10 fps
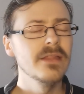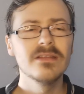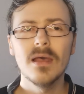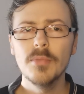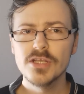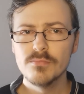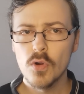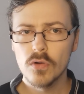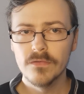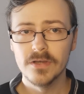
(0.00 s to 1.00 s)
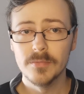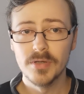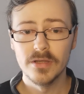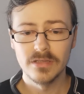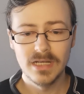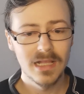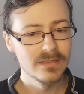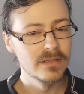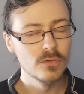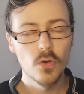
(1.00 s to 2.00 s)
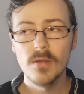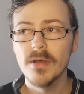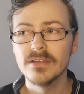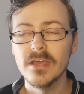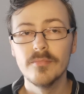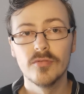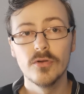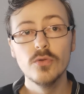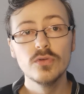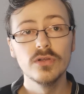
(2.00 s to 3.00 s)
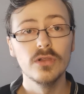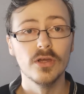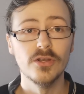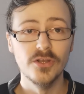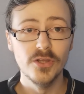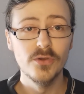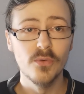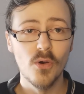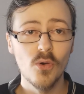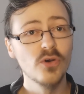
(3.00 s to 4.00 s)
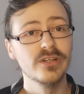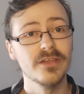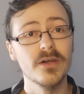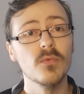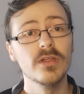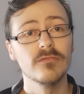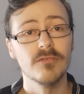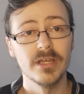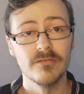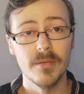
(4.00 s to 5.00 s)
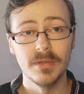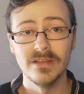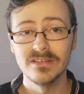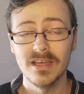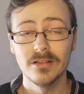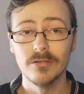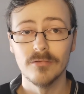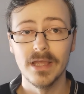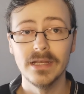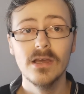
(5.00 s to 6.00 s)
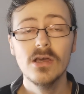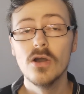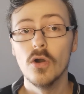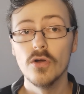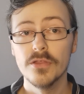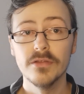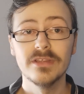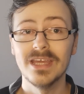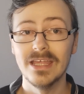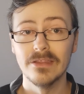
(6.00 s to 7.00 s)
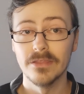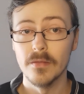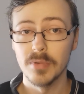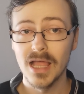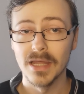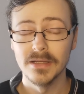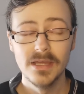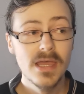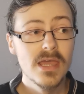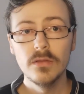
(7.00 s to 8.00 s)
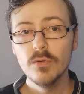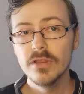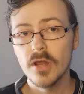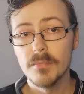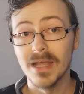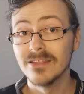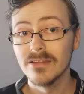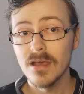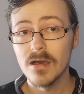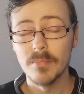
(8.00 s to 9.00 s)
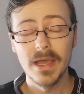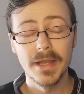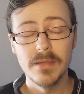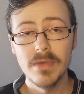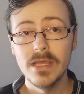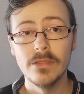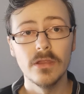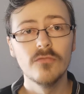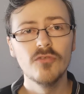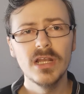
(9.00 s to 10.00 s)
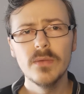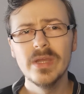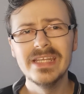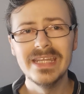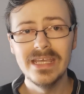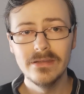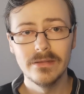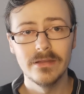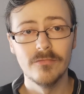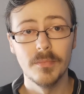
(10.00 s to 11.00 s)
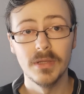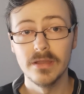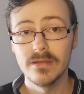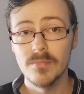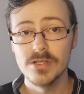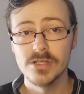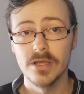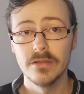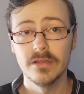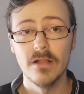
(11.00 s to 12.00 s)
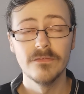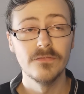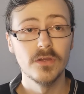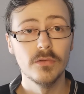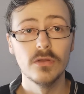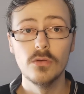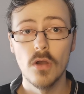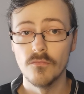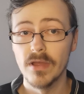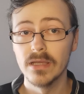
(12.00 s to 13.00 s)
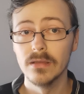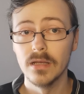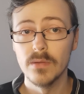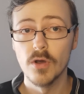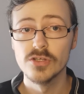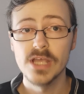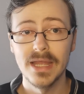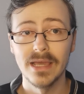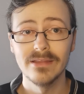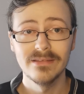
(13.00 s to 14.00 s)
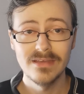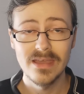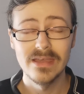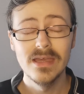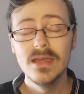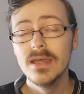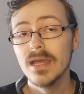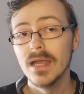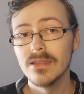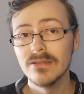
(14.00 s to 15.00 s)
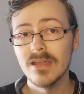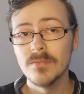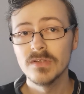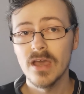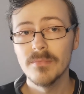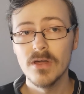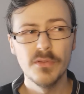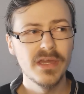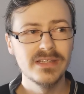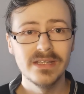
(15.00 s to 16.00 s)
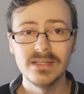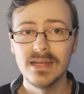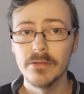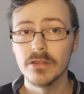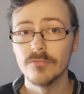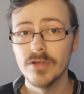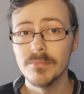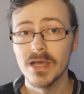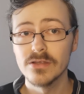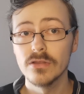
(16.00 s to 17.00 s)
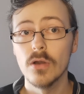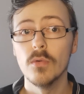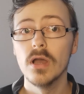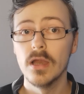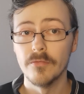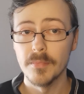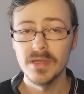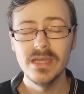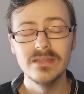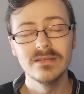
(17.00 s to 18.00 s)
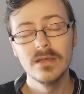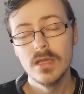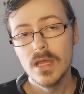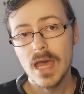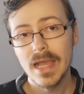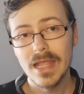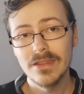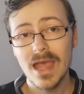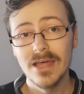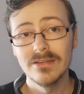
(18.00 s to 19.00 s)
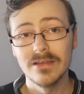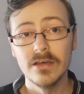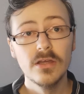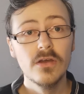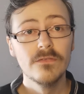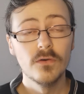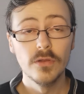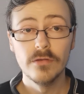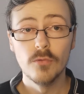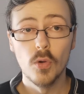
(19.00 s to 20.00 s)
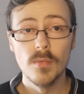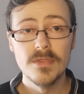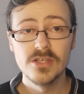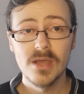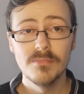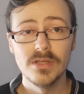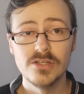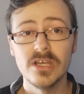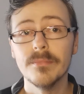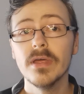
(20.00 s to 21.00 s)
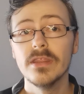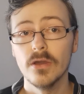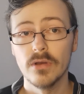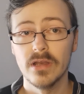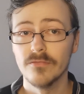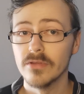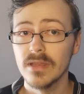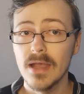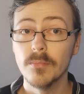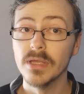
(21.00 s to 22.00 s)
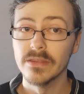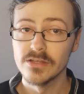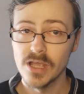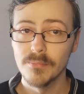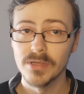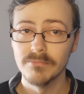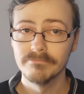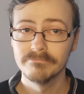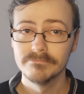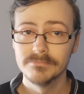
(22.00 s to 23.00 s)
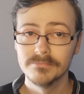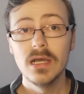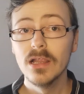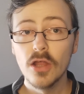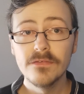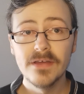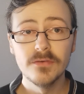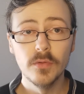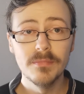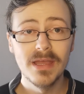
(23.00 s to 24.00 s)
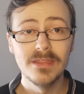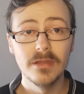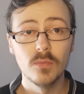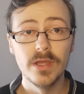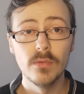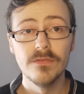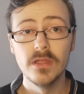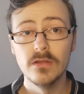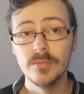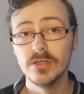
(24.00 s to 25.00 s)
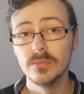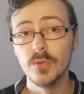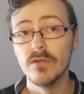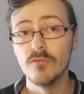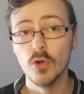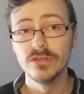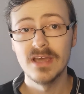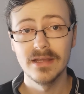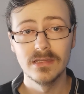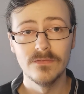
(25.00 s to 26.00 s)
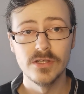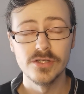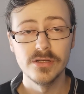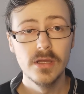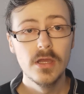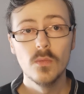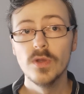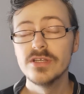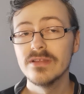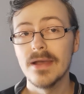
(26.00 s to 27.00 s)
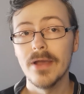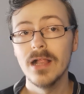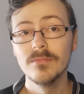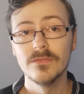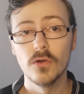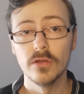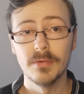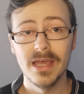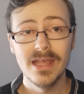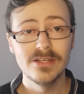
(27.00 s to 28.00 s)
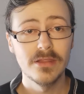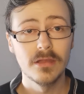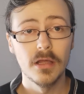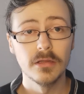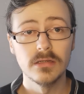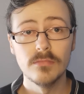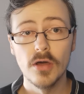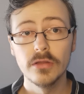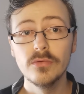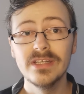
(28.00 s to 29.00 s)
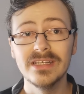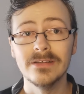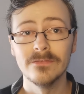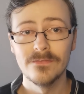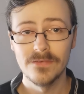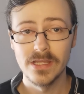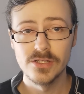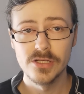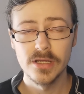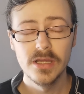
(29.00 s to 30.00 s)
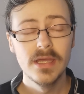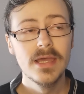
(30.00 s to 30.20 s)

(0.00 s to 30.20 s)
establish more of her personality, talking about a brutal new order that was Rhea Ripley's title reign, or thus is the plan. This was not a bad start by any means, and really we need to see Ripley establishing herself for viewers who don't regularly watch NXT. At the same time though, they did announce a rematch, so a repeat, against Asuka for the Raw Women's Championship, the only difference now being the champion. A lot of effort was made this week with the WWE Raw Tag Division, which is now helmed of course by AJ Styles and Omos, who didn't feature.